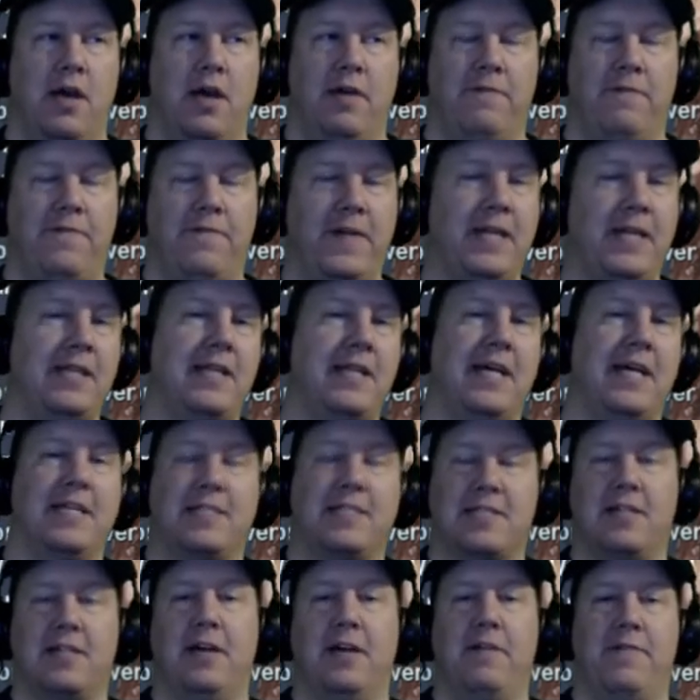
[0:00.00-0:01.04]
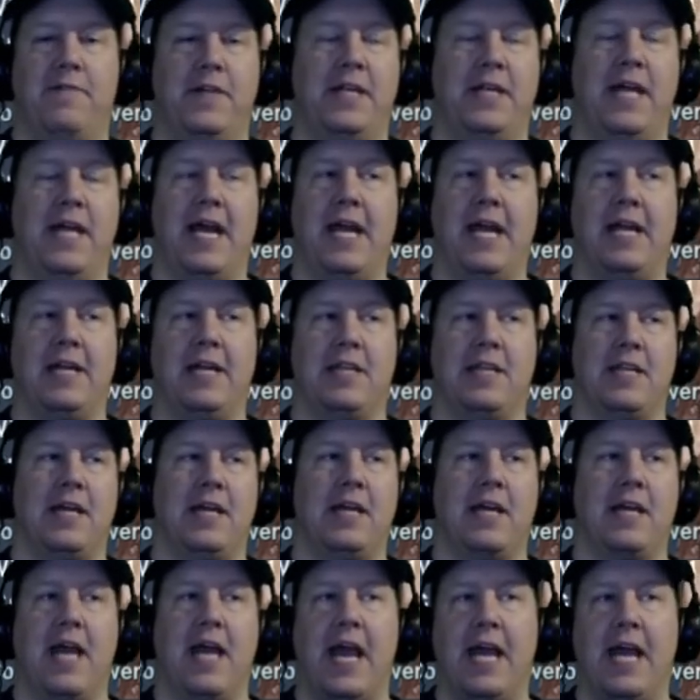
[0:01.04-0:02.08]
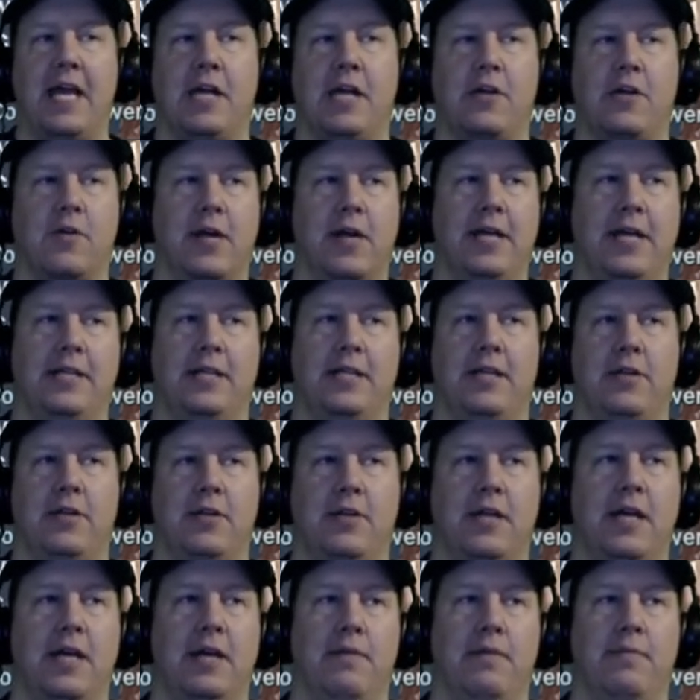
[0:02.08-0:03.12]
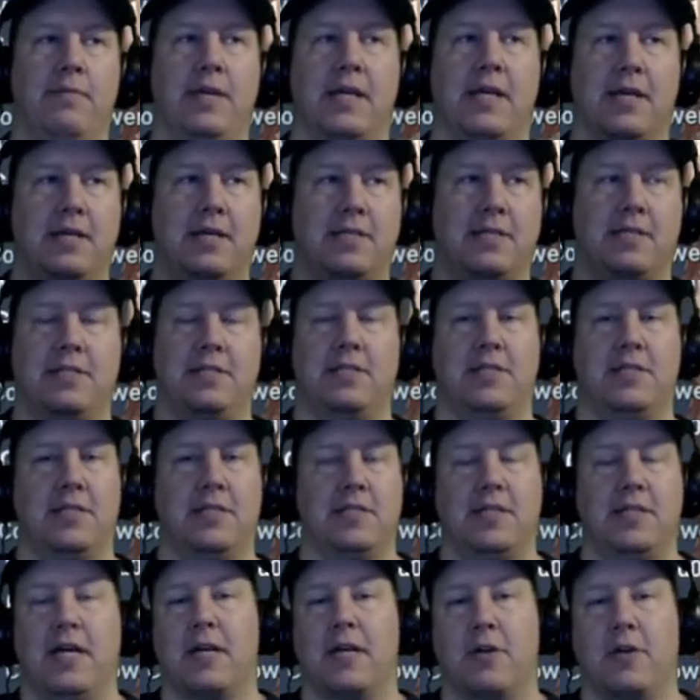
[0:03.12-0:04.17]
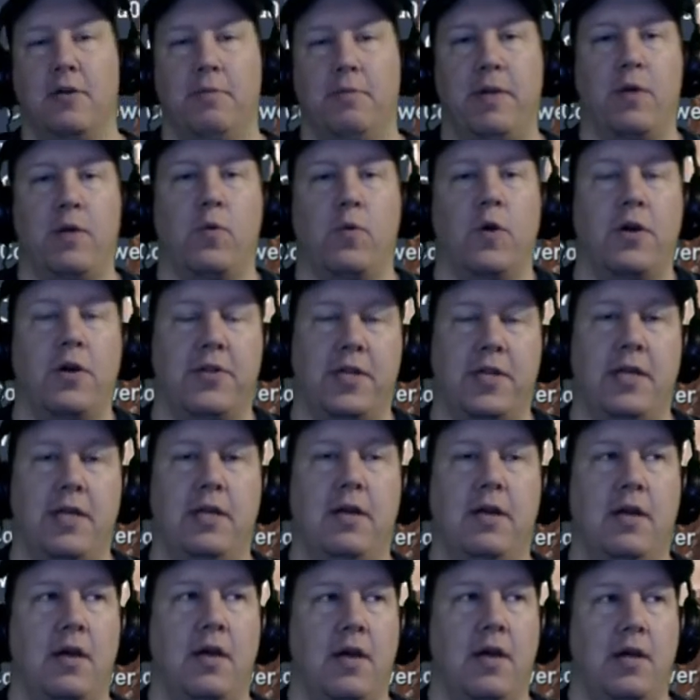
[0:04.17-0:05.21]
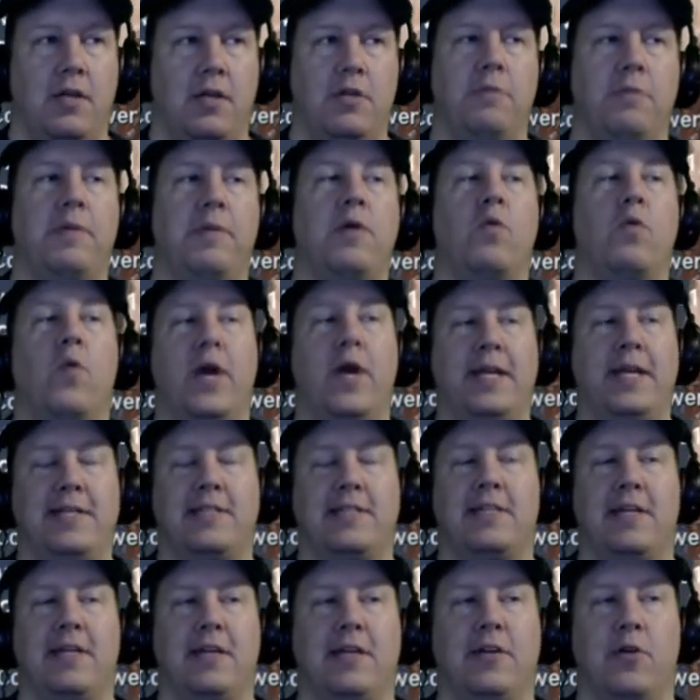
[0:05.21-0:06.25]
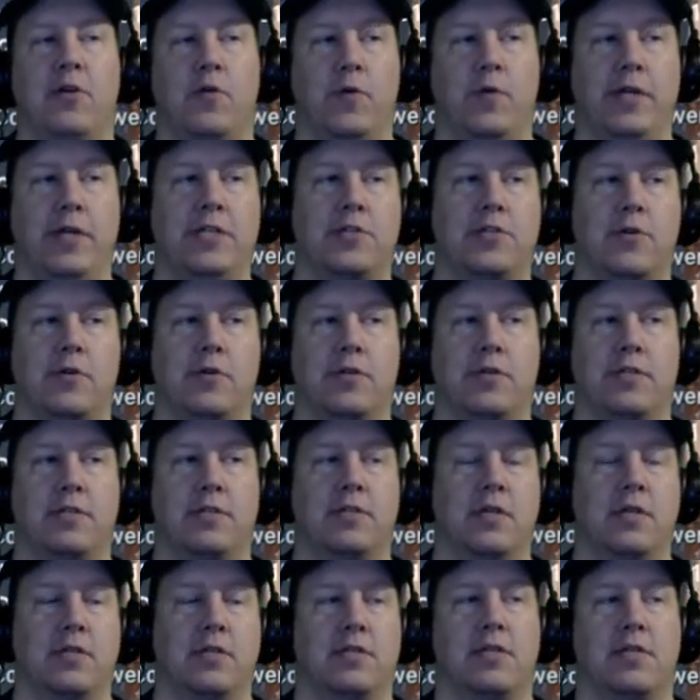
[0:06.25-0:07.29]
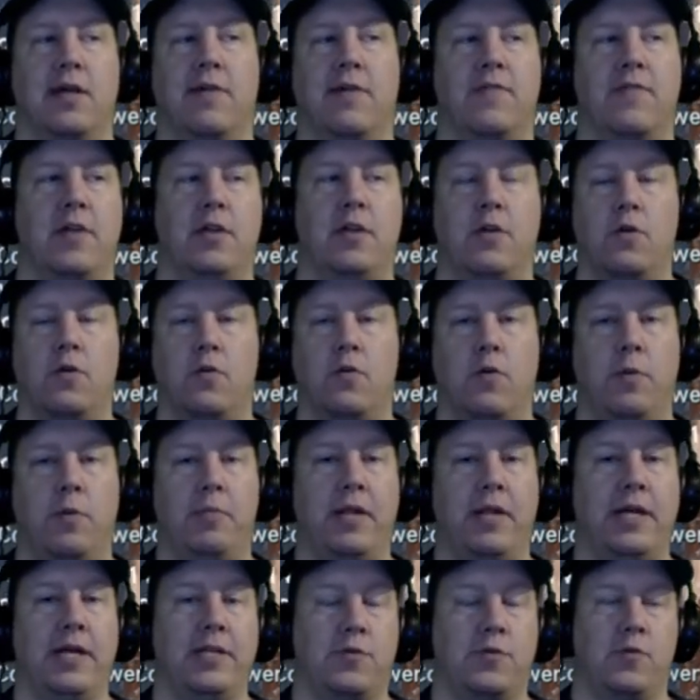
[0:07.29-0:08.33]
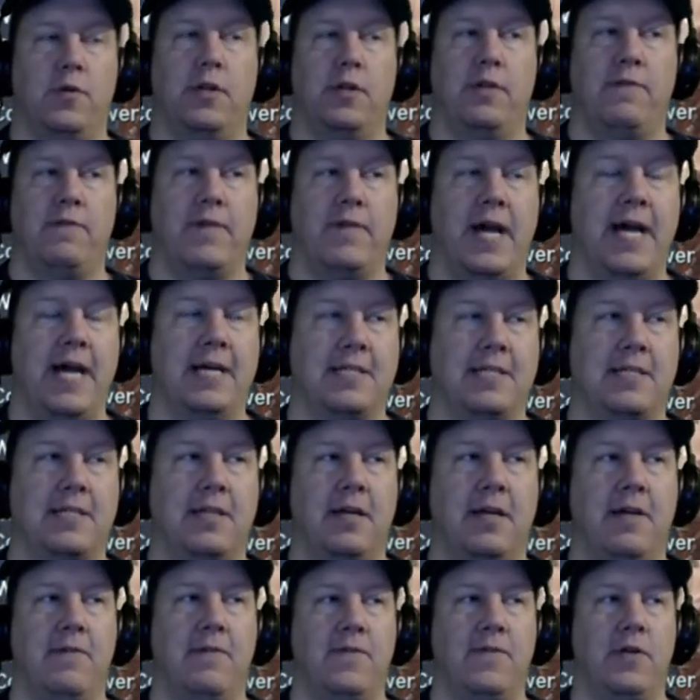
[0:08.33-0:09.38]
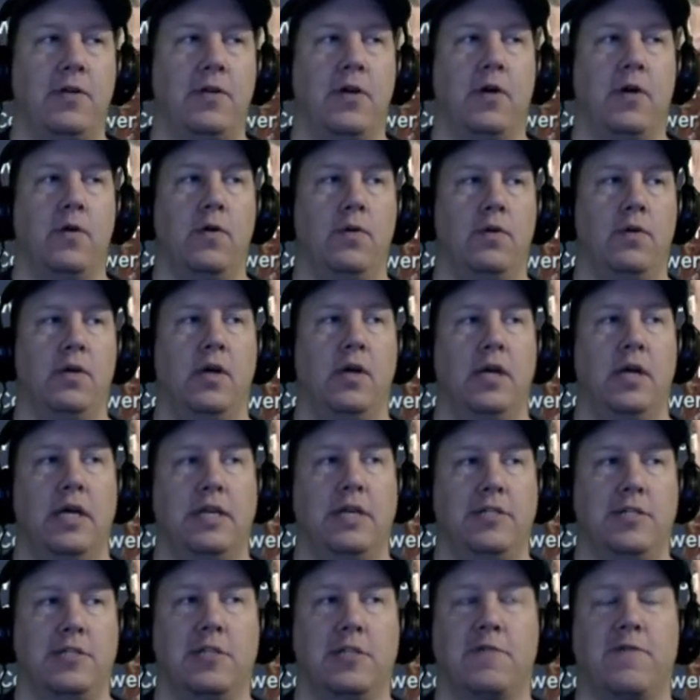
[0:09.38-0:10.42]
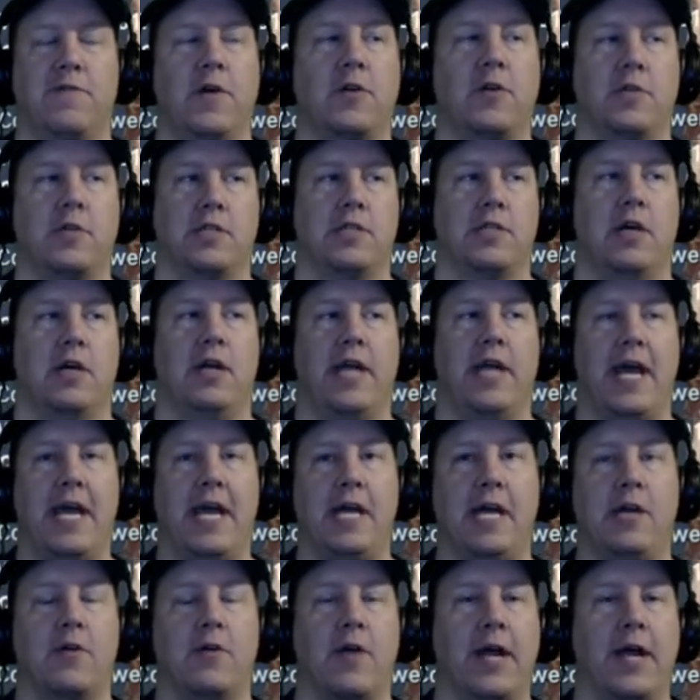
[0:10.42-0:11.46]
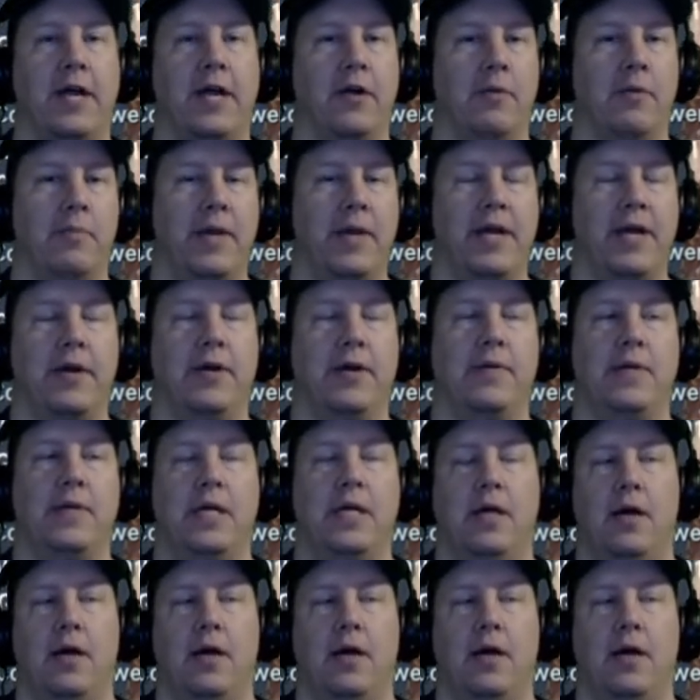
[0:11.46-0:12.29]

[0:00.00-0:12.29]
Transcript: Feed that stuff into anything A grade that you get because it's just not going to be worth it. You'll be wasting your resources on stuff that you'll replace really fast if you don't just focus on A grade or better.